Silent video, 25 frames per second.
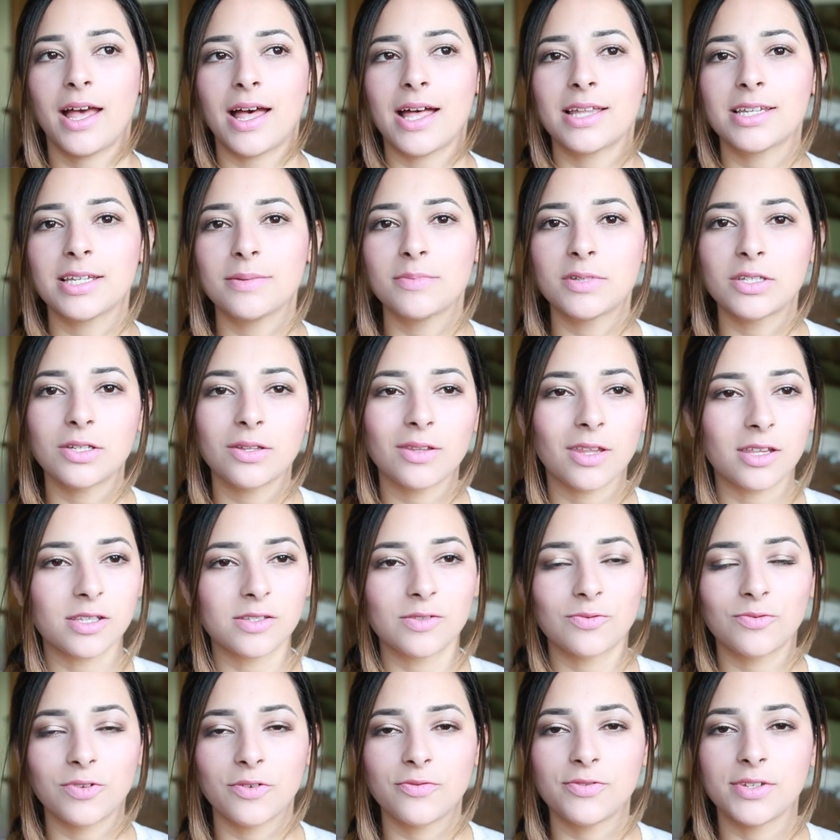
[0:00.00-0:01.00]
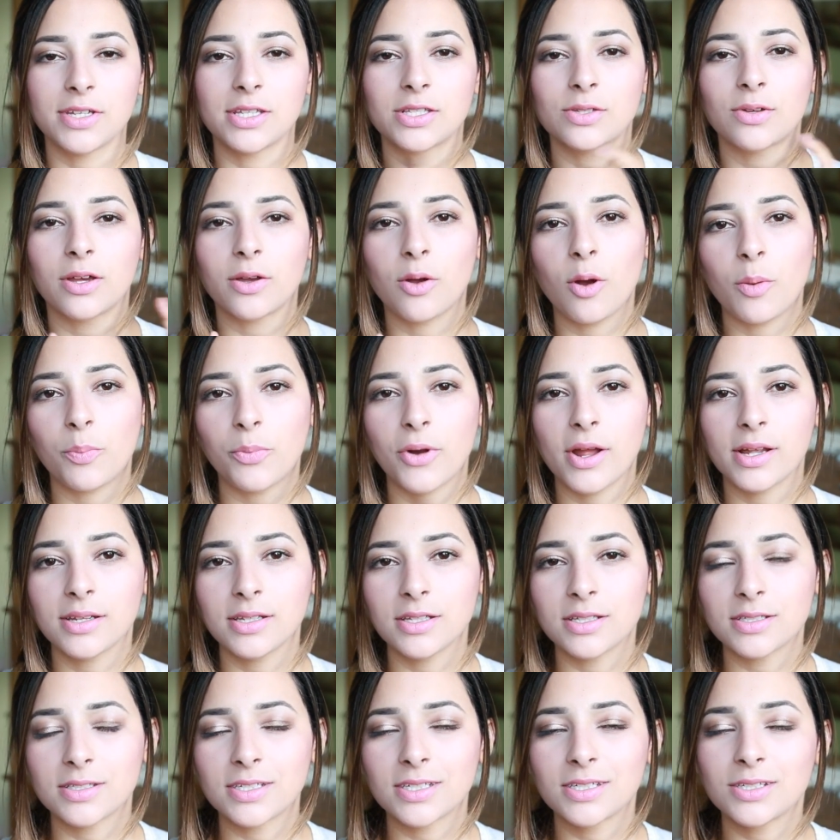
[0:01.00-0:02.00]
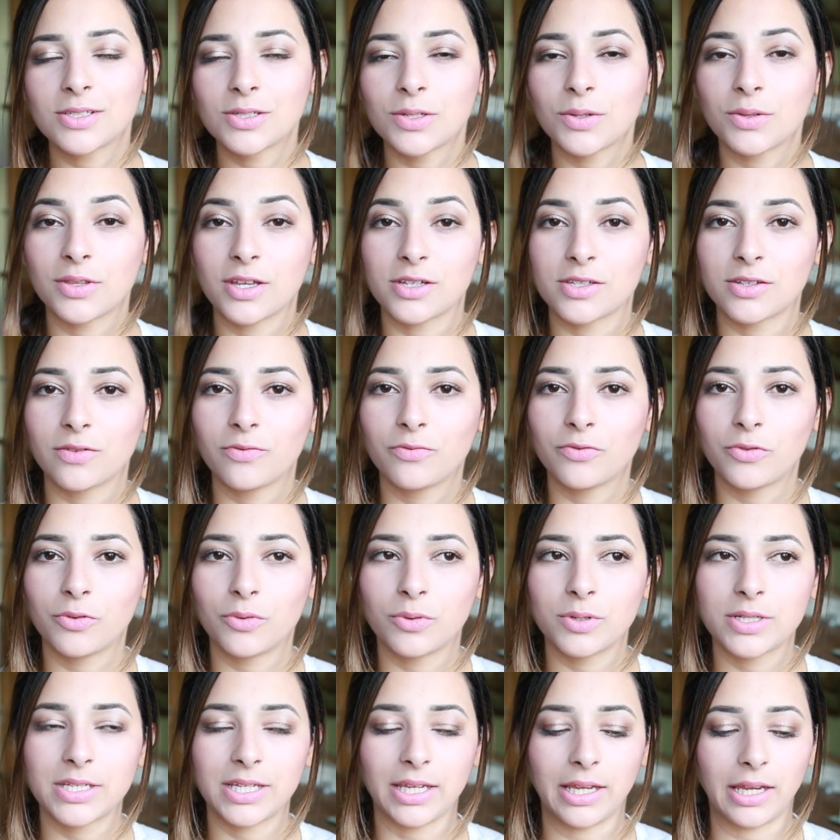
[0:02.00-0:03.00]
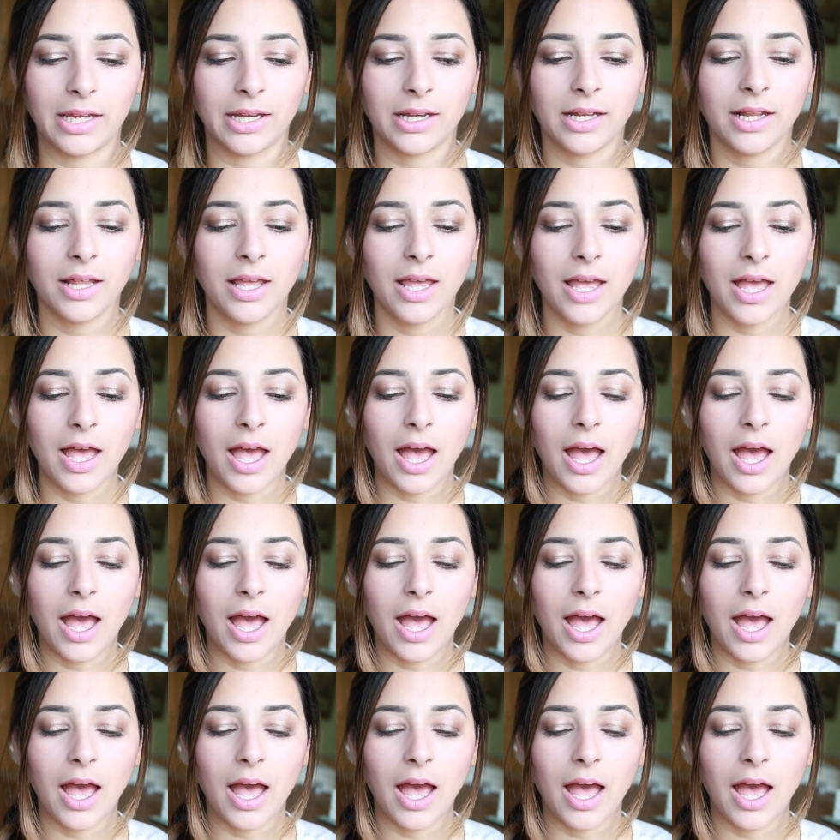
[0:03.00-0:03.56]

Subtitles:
I had him in 2015. So I got pregnant in 2014.